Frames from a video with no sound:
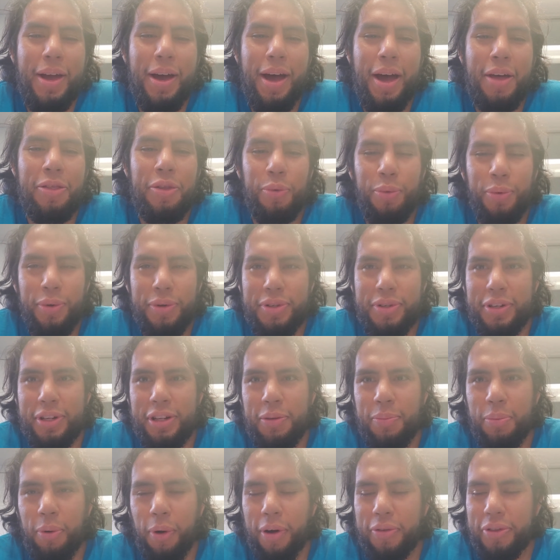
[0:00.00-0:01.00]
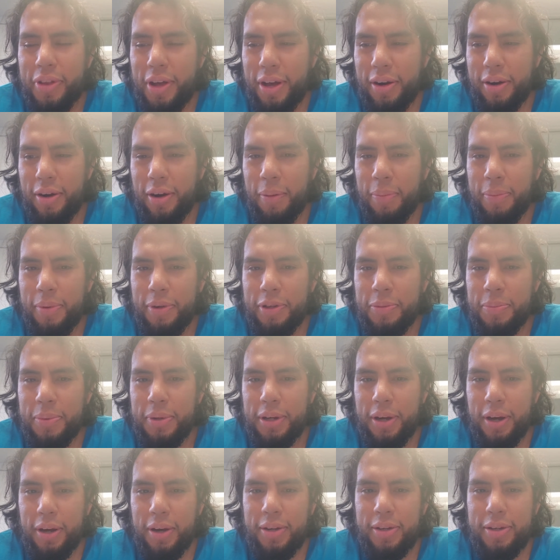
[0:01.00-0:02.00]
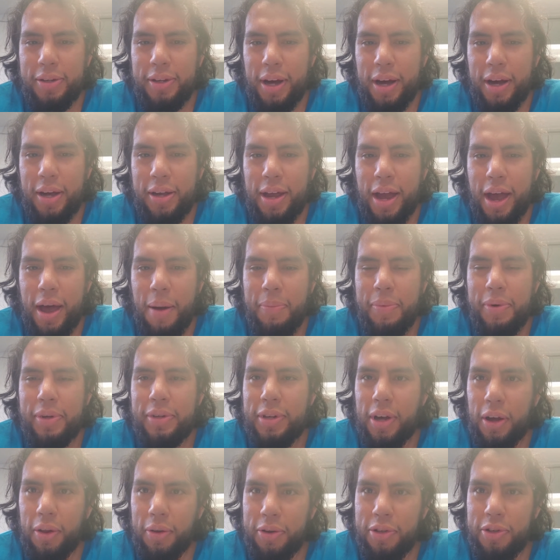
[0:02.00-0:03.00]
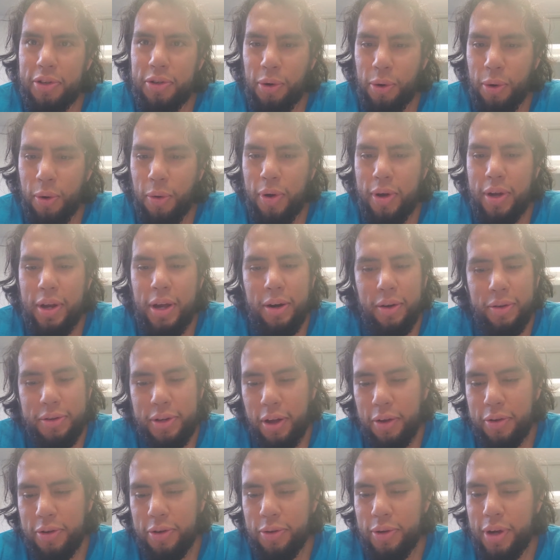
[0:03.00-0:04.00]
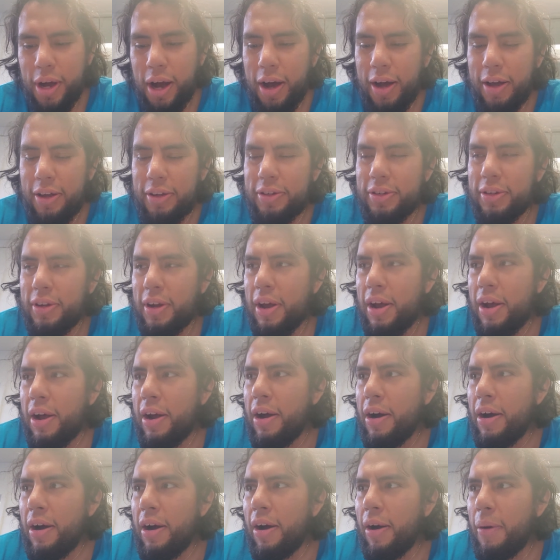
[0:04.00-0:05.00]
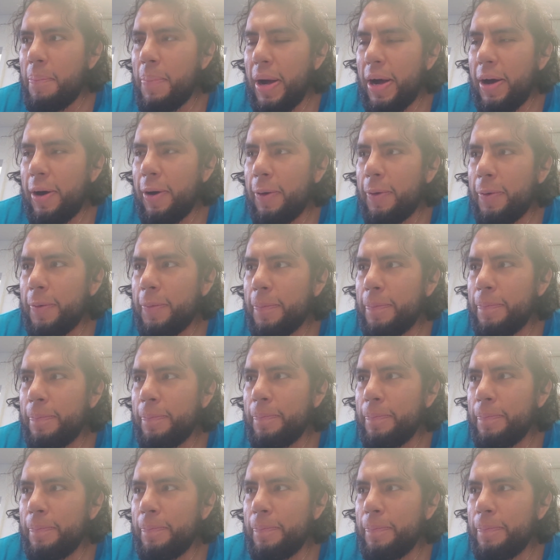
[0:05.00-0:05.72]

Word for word: and the reason he brought that up is because I happen to tell a story, and I'll tell you guys about